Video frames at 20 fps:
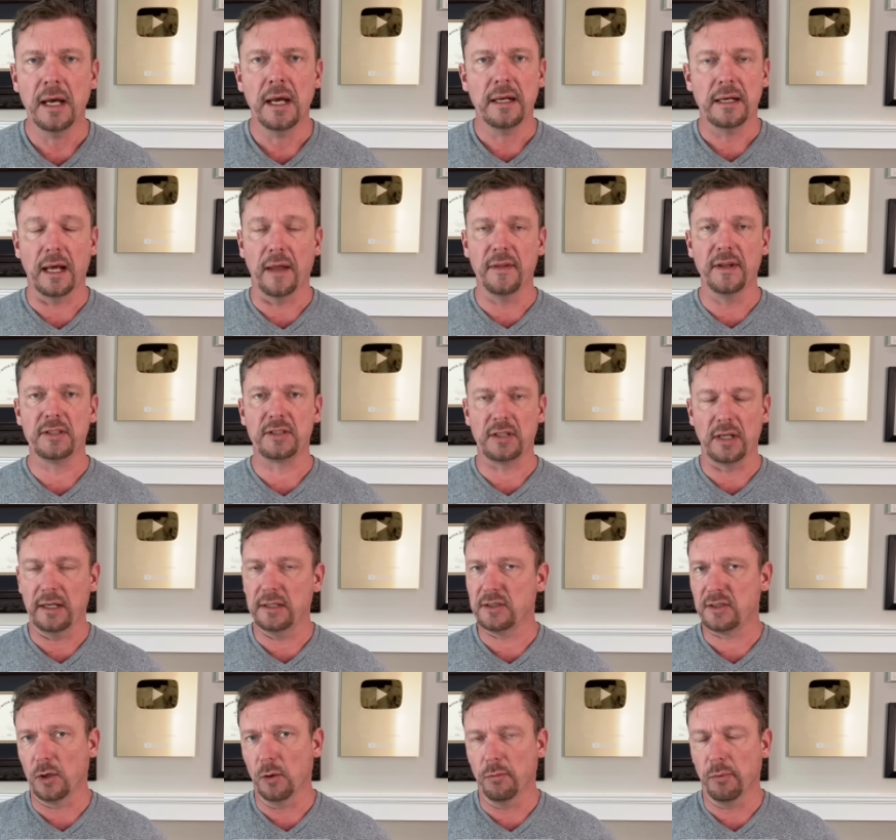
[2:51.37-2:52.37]
Now this, and
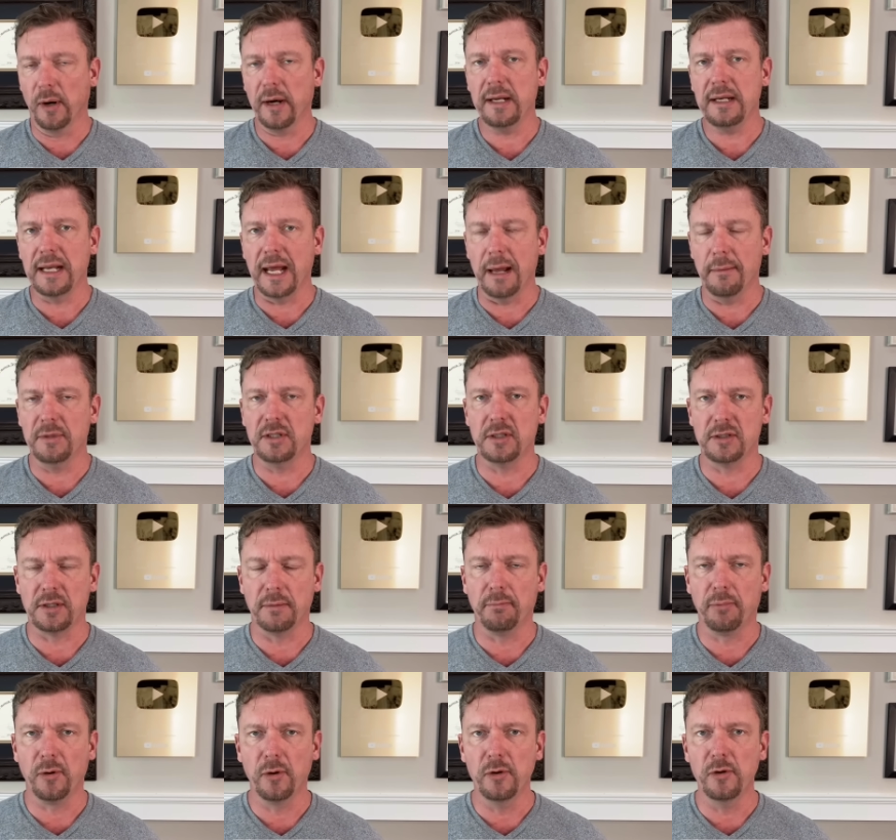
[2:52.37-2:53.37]
so brain damage is
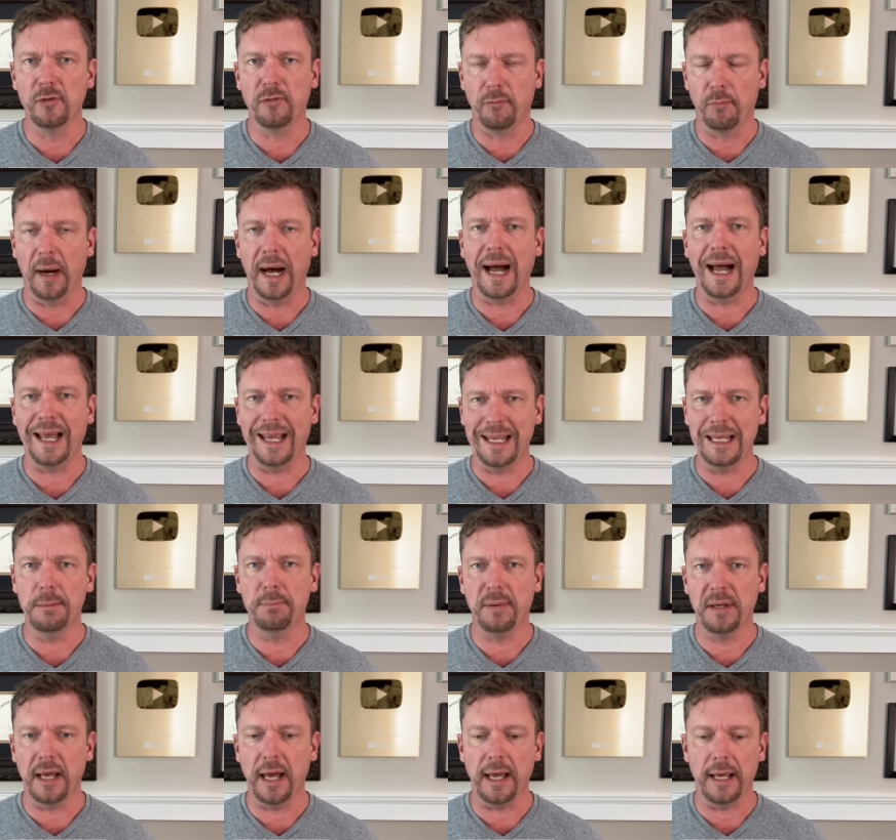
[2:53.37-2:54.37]
improved by
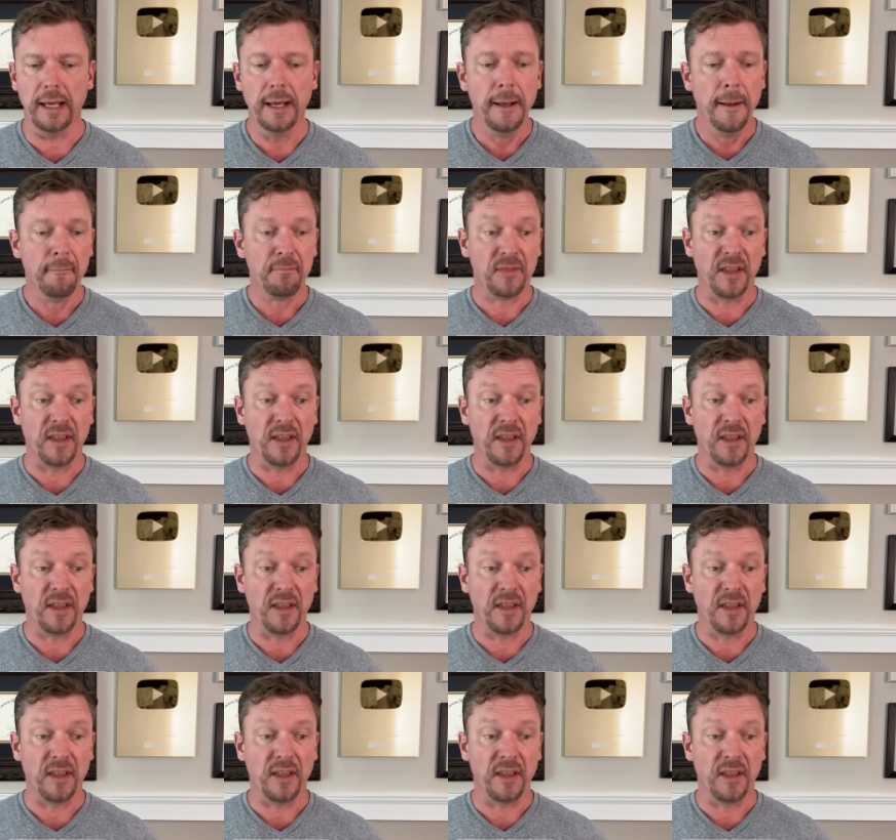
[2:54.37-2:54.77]
EPA.